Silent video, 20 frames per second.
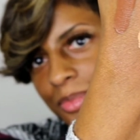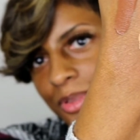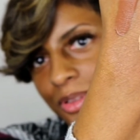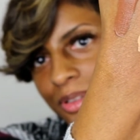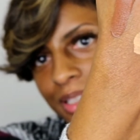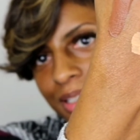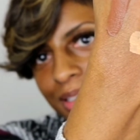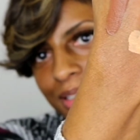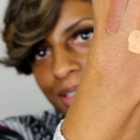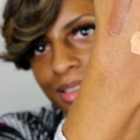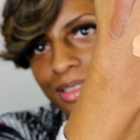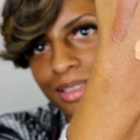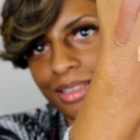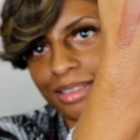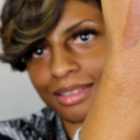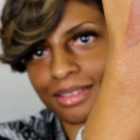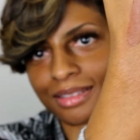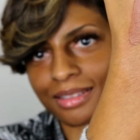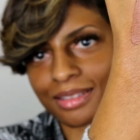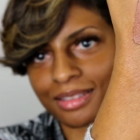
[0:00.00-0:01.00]
Pretty,
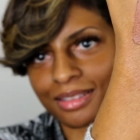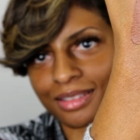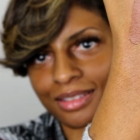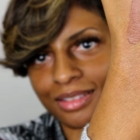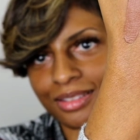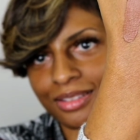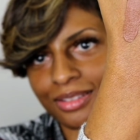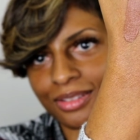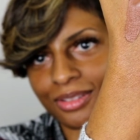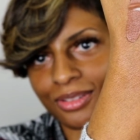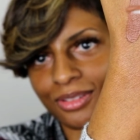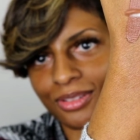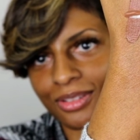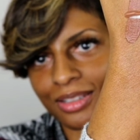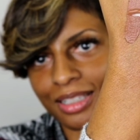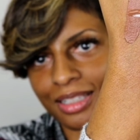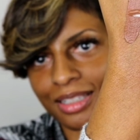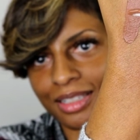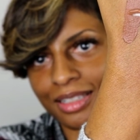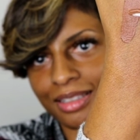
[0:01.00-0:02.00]
huh?
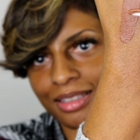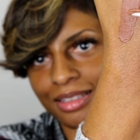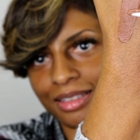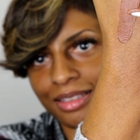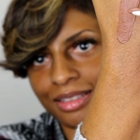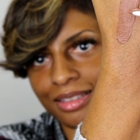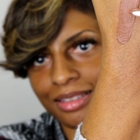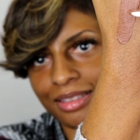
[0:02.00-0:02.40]
Right here.